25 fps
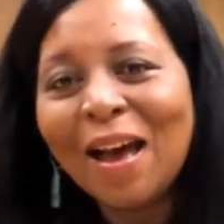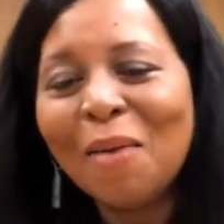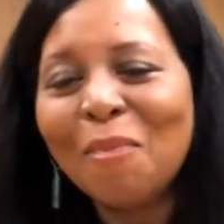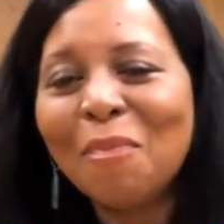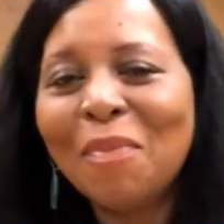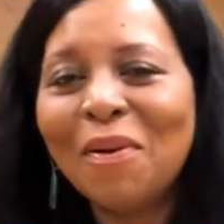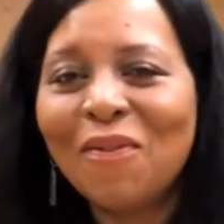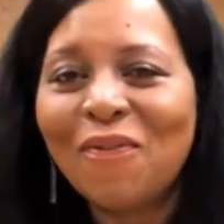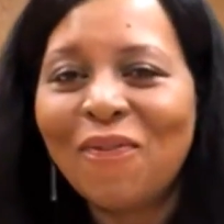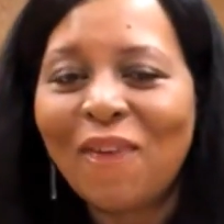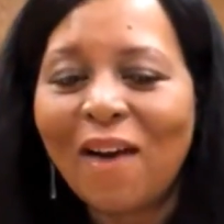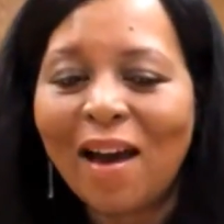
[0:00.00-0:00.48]

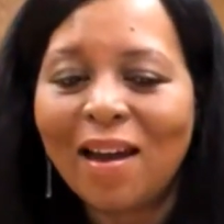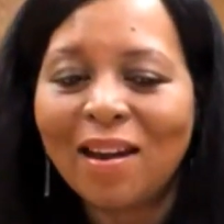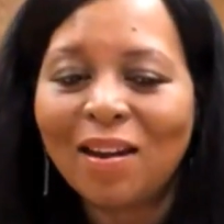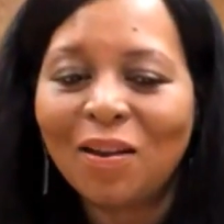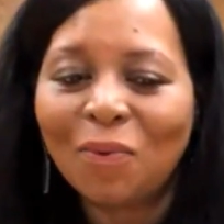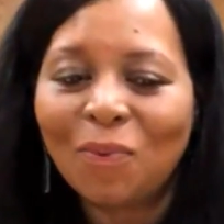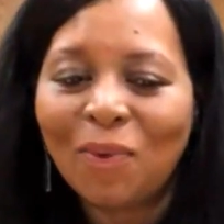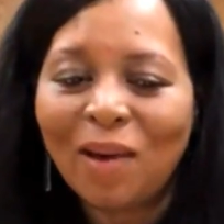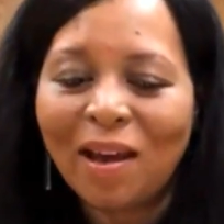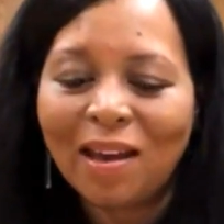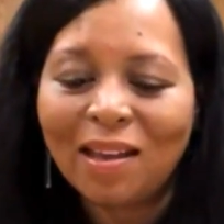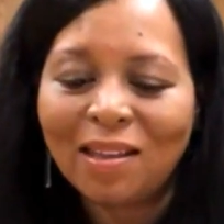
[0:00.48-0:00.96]
But find
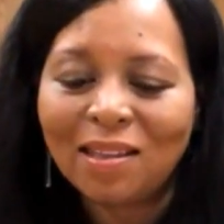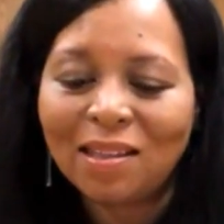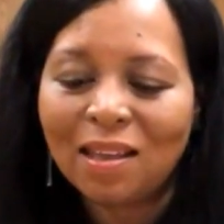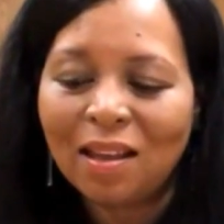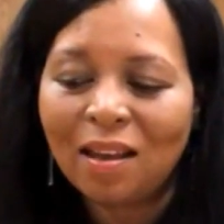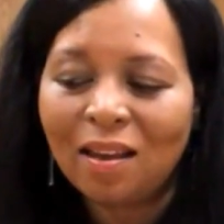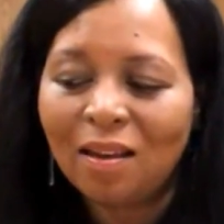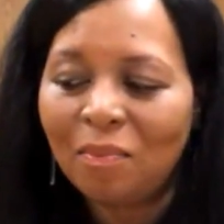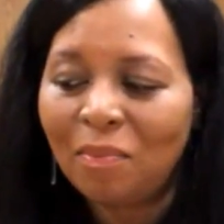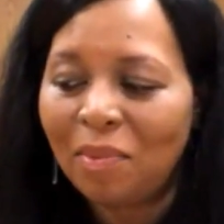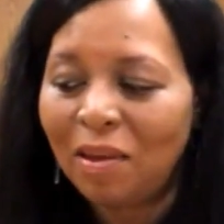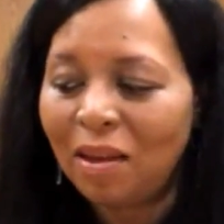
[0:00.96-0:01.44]
a way
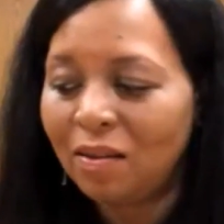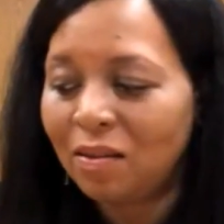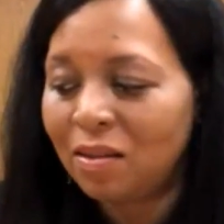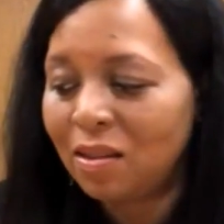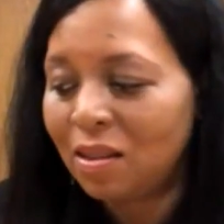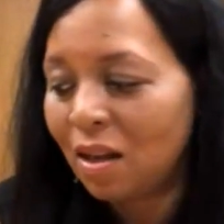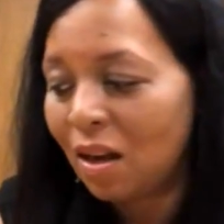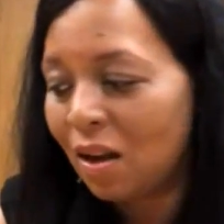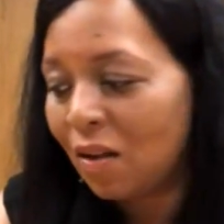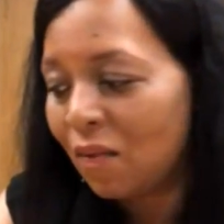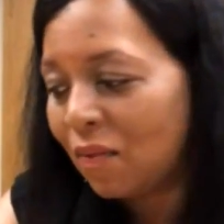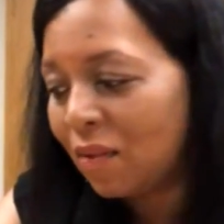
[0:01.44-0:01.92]
to be a
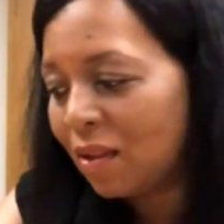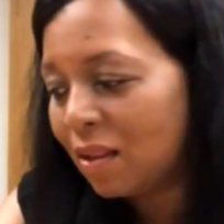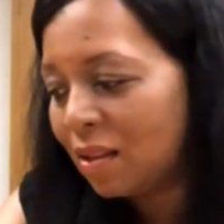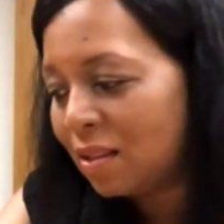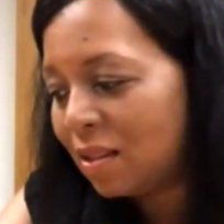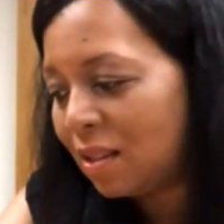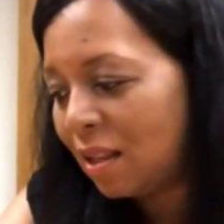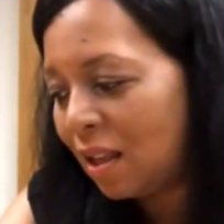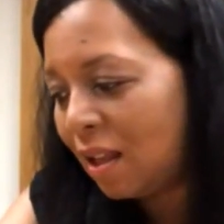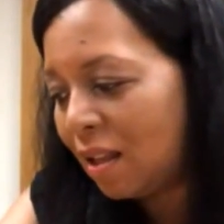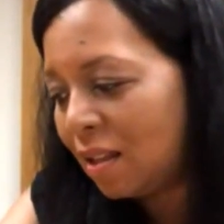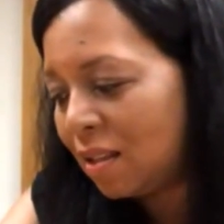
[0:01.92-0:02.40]

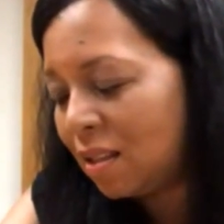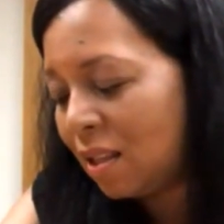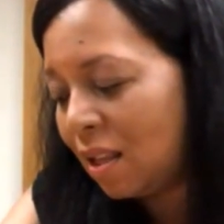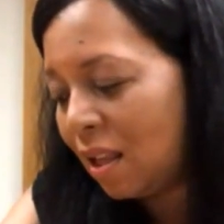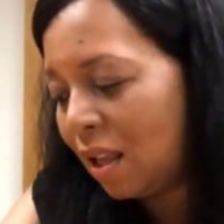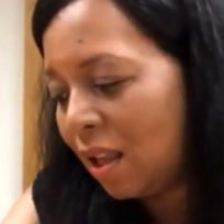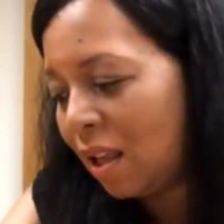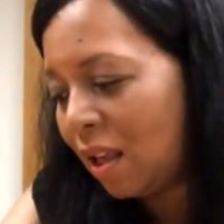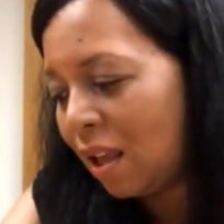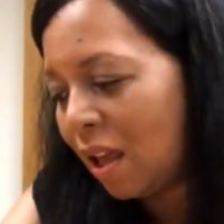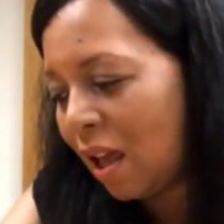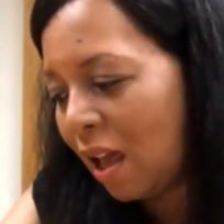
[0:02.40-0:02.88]
service and
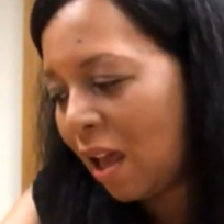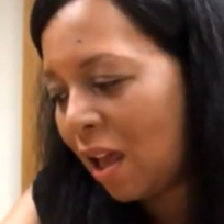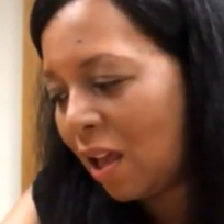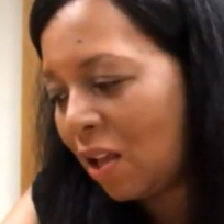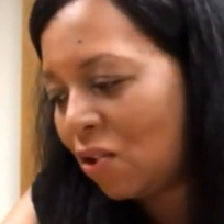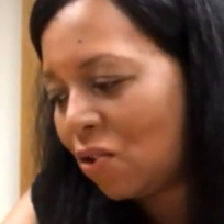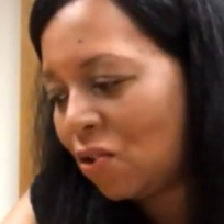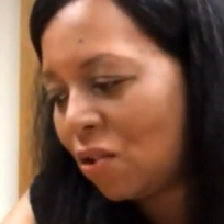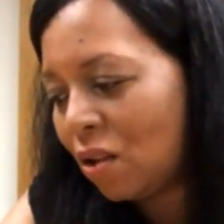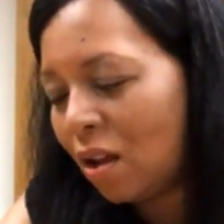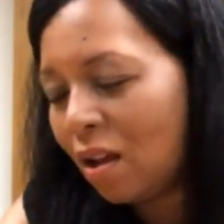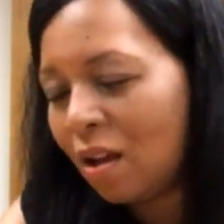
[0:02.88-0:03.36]
to
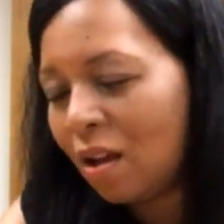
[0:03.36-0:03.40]
engage